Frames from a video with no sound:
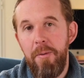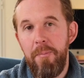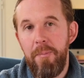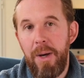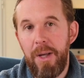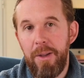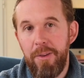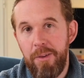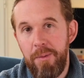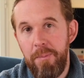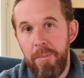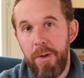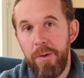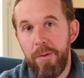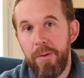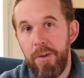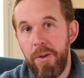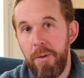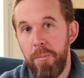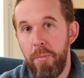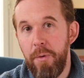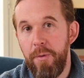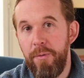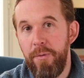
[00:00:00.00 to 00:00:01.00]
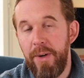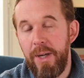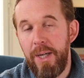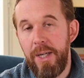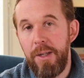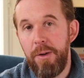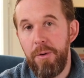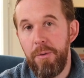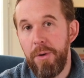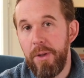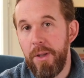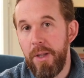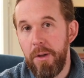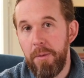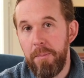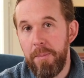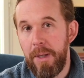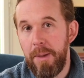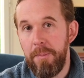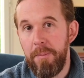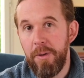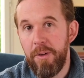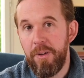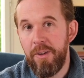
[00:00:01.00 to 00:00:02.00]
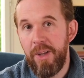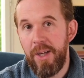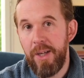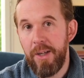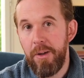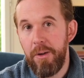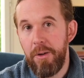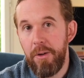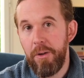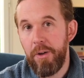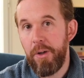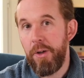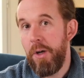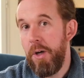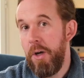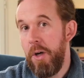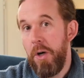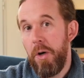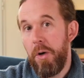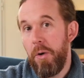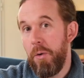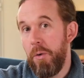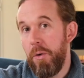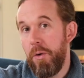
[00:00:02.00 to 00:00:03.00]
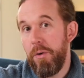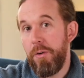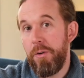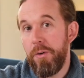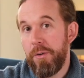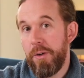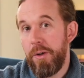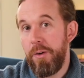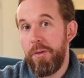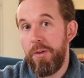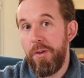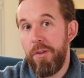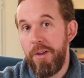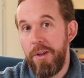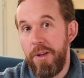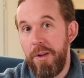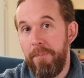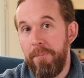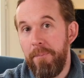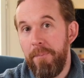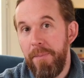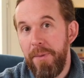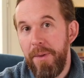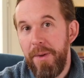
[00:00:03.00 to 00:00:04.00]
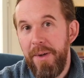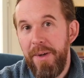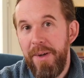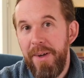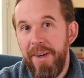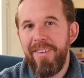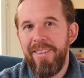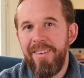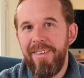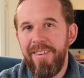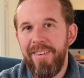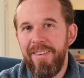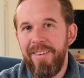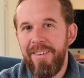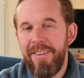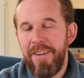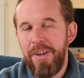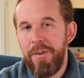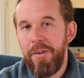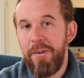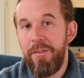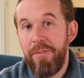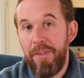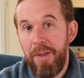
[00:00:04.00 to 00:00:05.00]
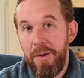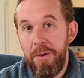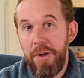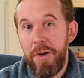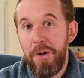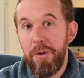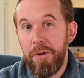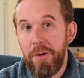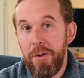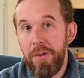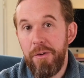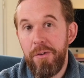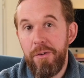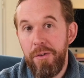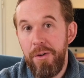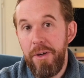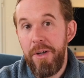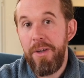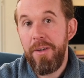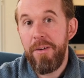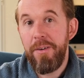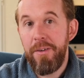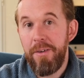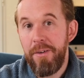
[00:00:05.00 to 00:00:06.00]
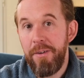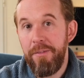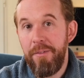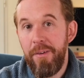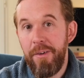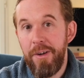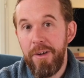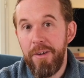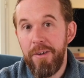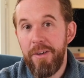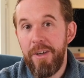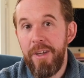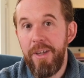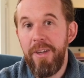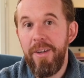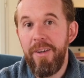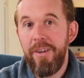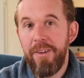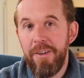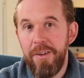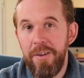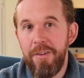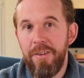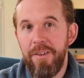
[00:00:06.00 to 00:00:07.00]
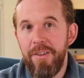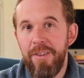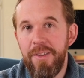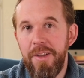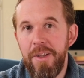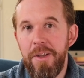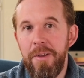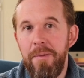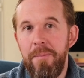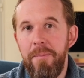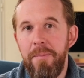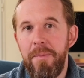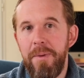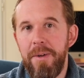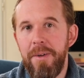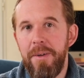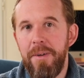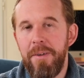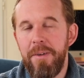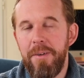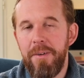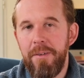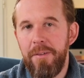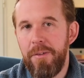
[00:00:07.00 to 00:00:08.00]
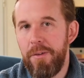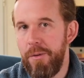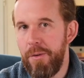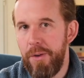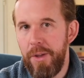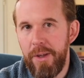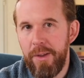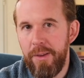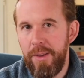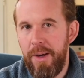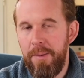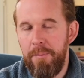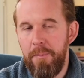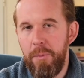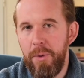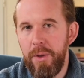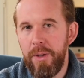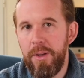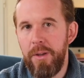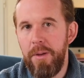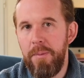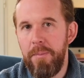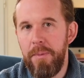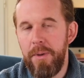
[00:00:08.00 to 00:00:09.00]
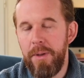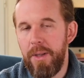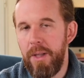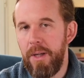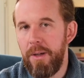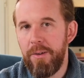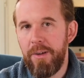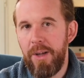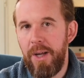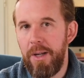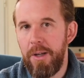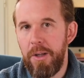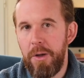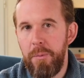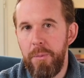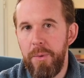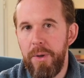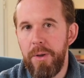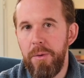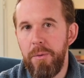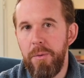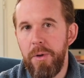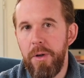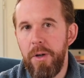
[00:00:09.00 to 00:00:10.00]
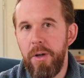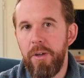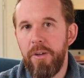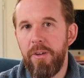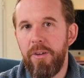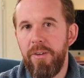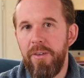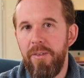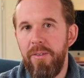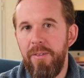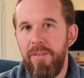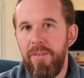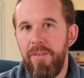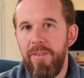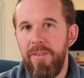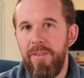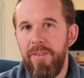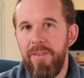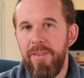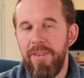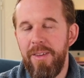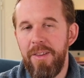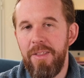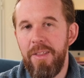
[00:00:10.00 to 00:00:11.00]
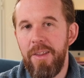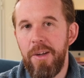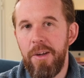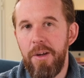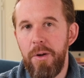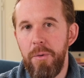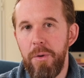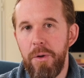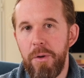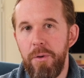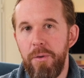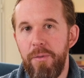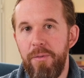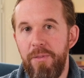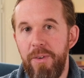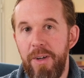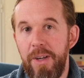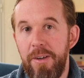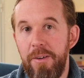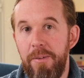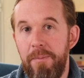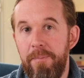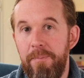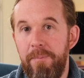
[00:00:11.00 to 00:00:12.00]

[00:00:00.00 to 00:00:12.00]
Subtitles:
Pass them on to the provider and they'll be able to take a look. Or just go to see them. You know, if they're in your country, you're very lucky. Go to see them and do the exam with them and they'll tell you whether or not they think you're a good fit.